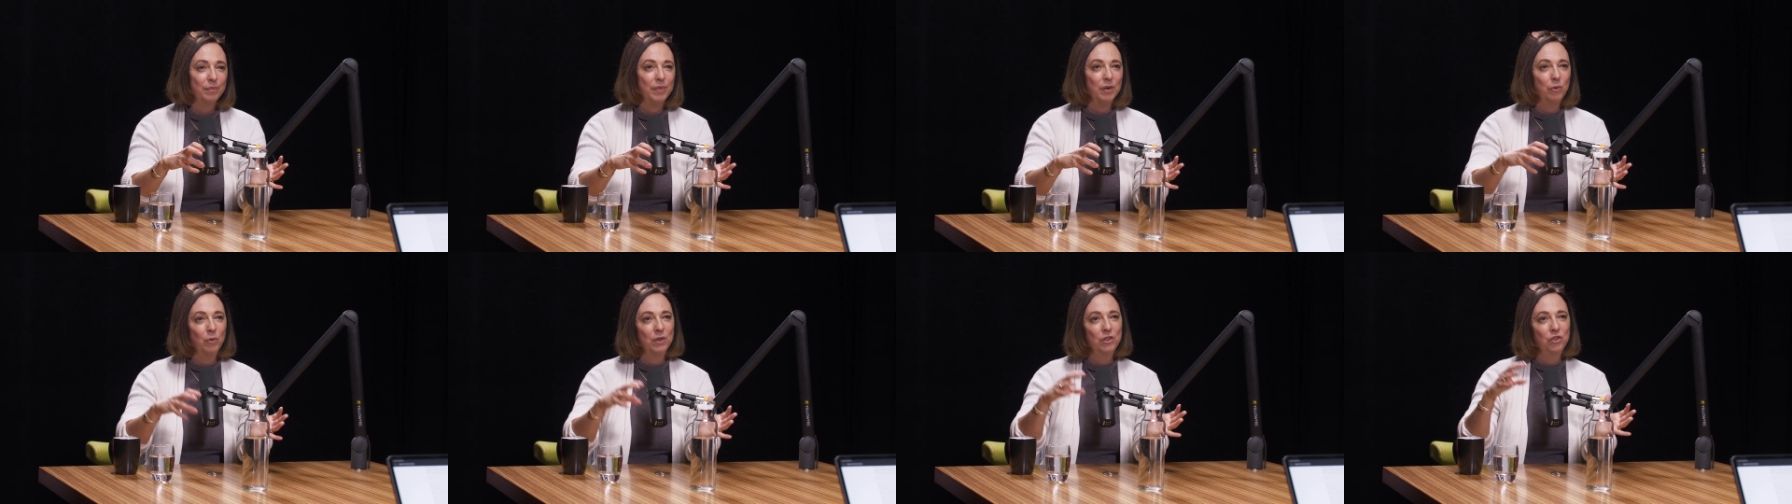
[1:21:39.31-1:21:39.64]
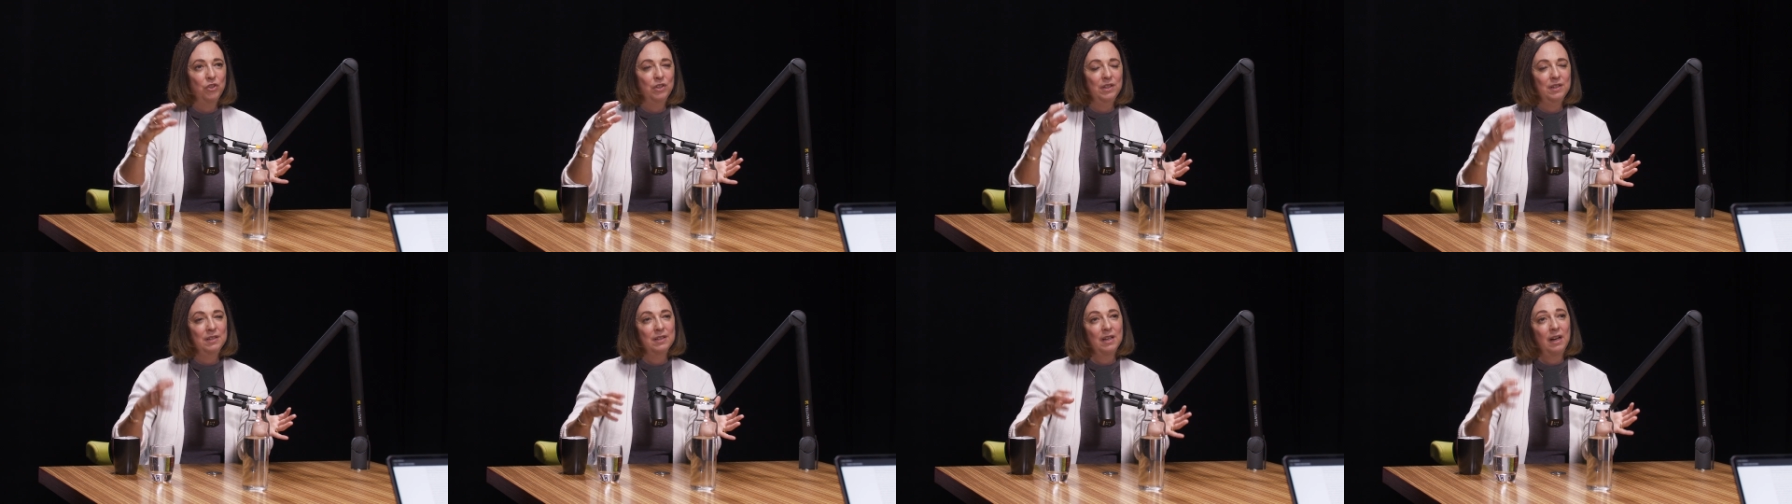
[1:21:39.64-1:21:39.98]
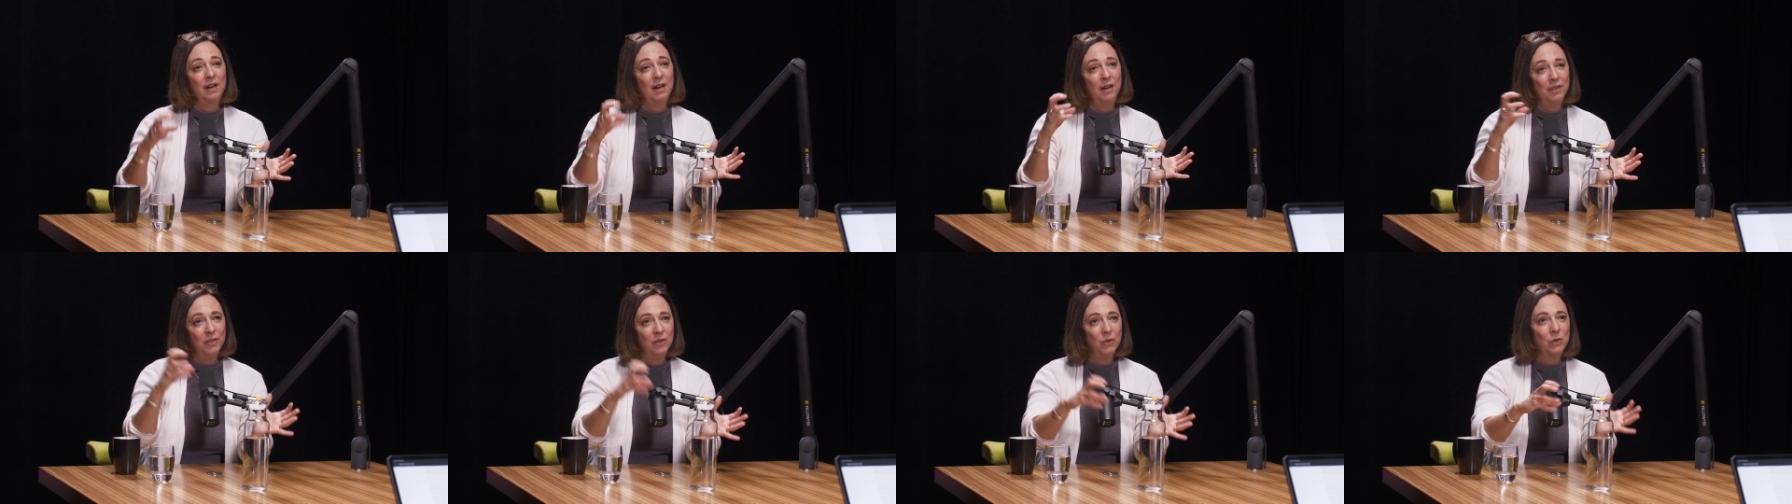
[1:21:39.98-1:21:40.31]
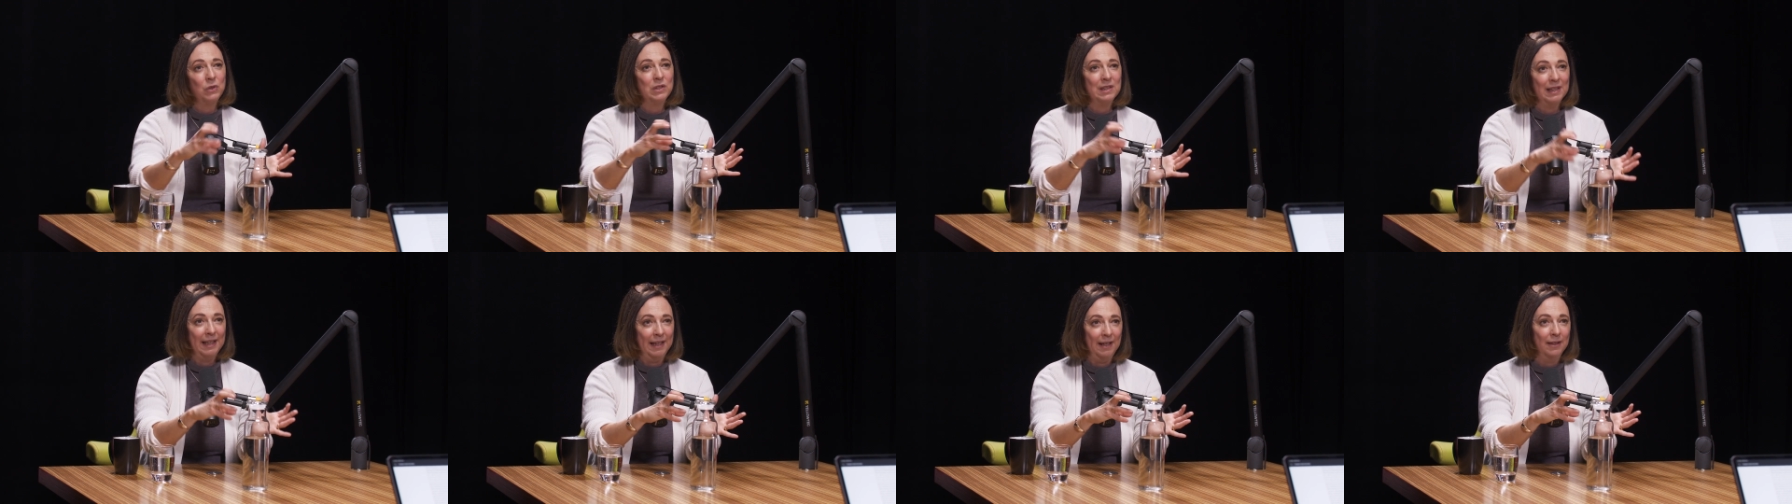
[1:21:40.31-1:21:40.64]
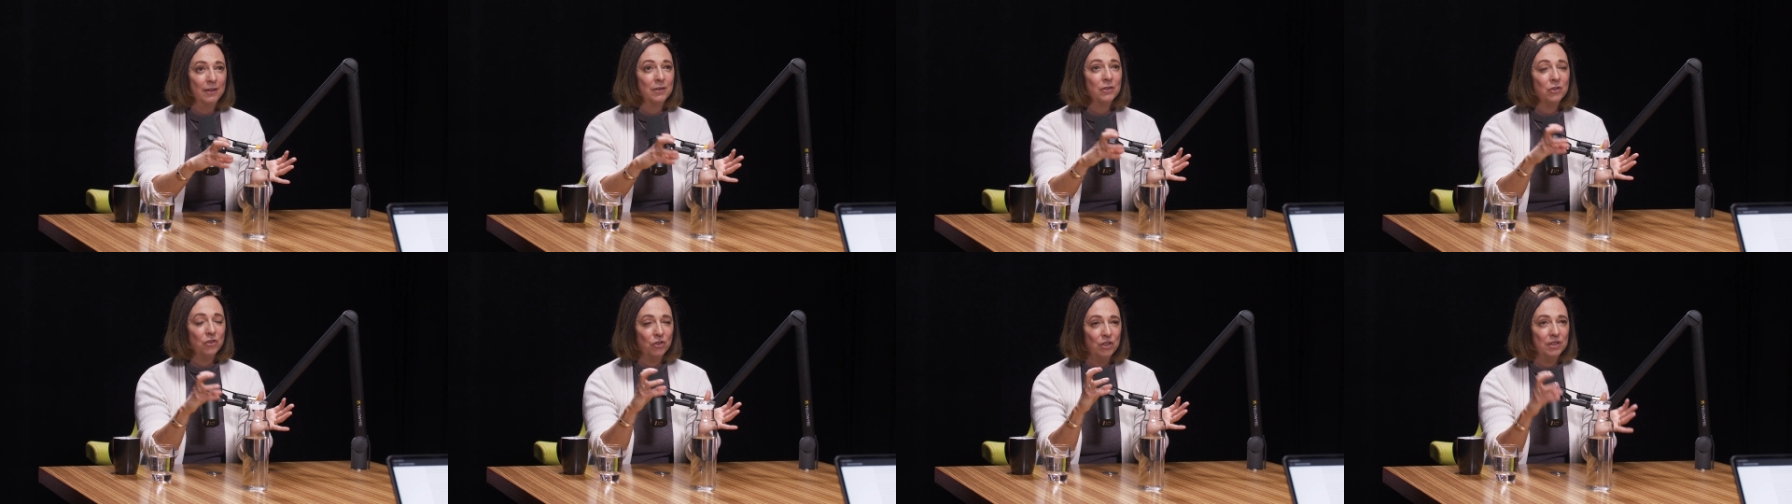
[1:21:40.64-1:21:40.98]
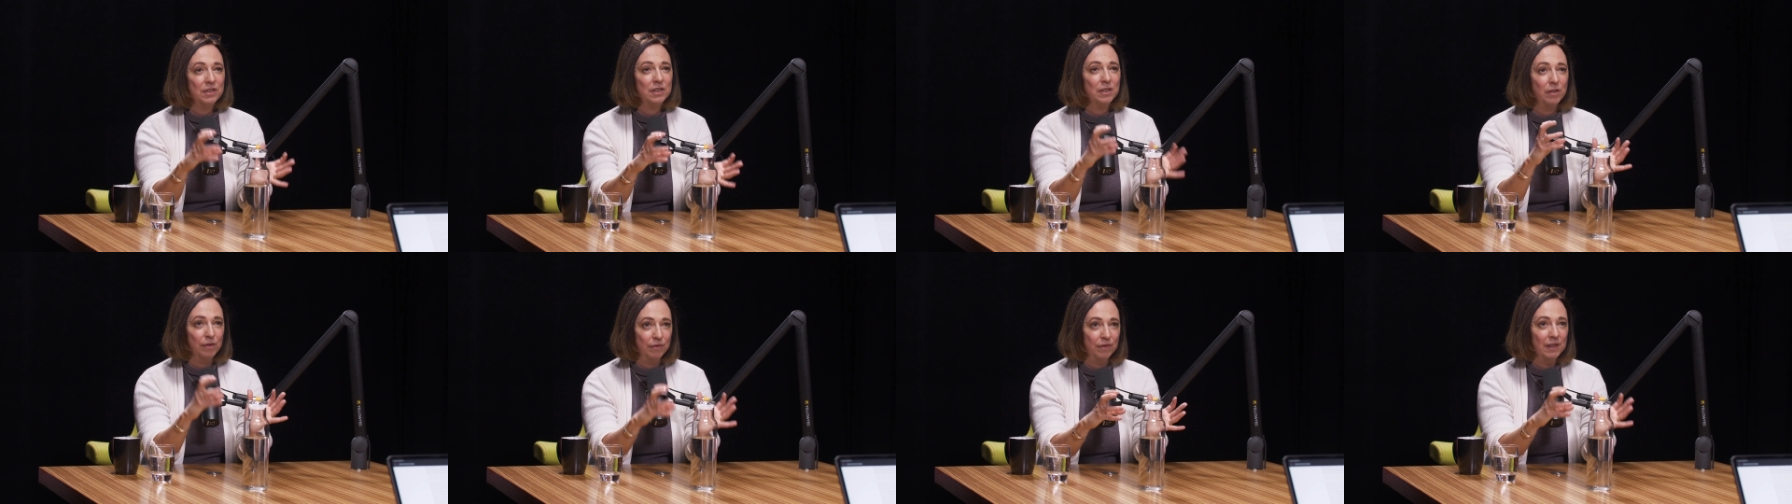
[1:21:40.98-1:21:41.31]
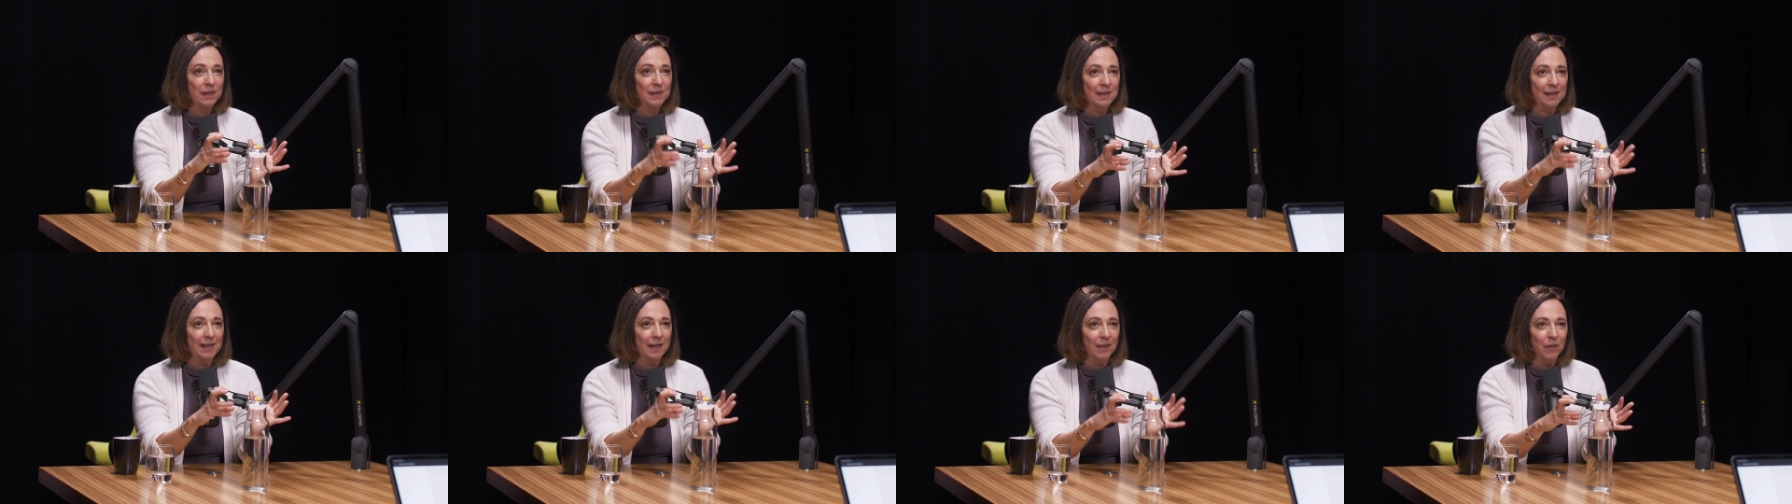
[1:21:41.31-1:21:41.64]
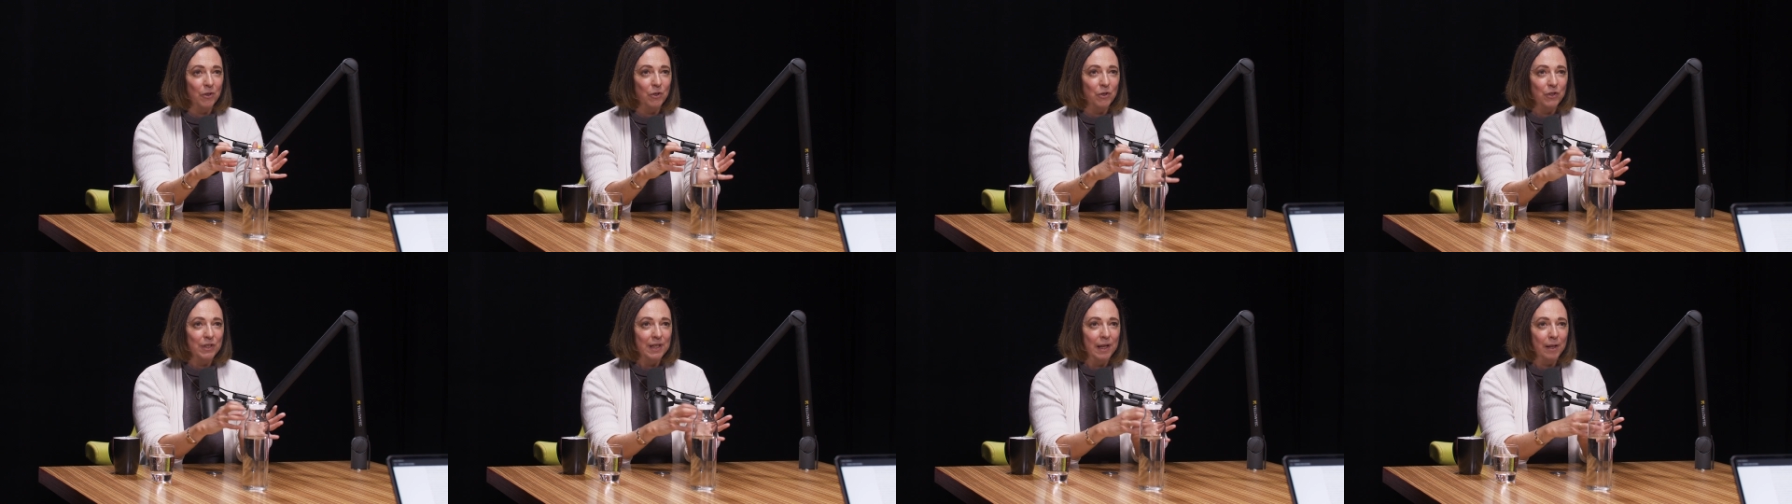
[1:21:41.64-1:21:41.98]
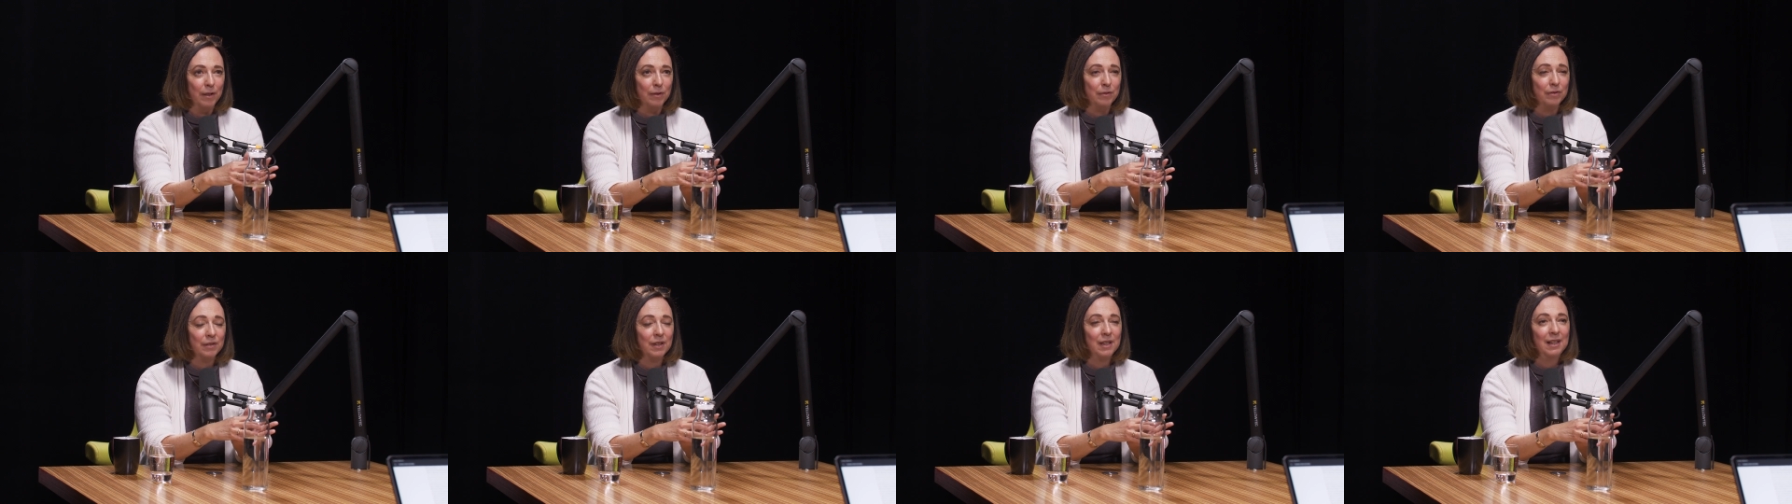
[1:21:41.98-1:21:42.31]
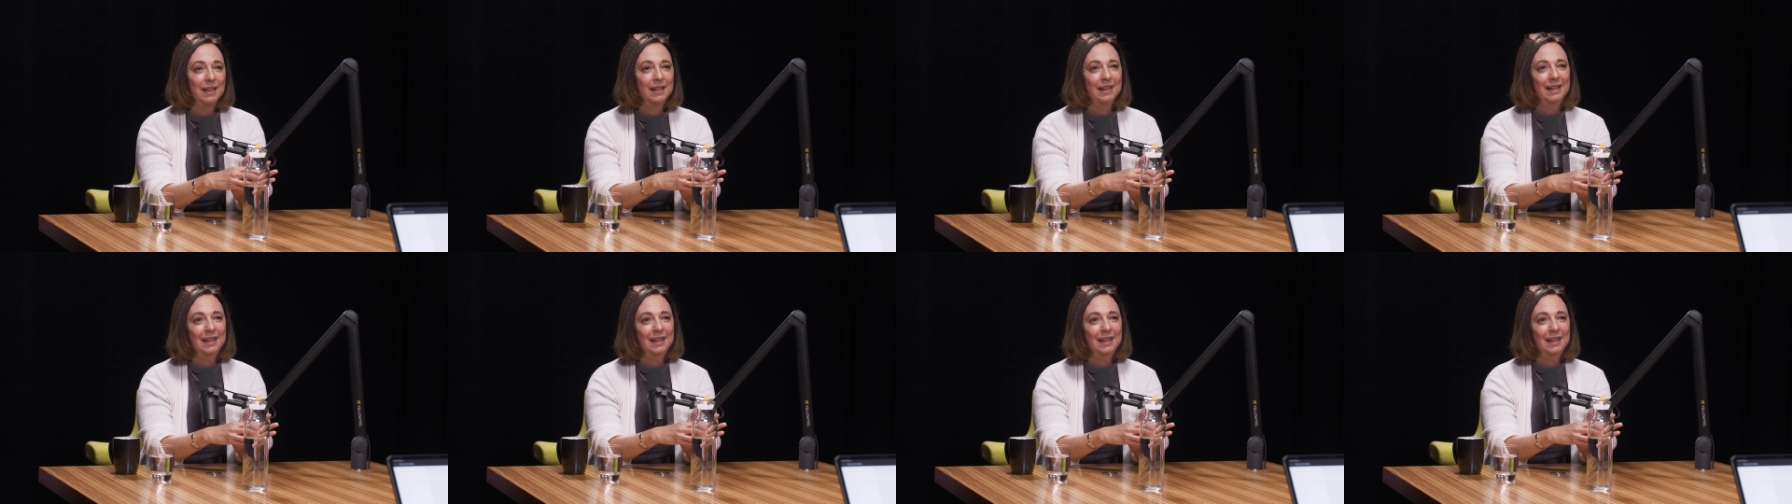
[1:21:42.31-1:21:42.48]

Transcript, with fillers: but when she's on those lanes, she still feels like herself.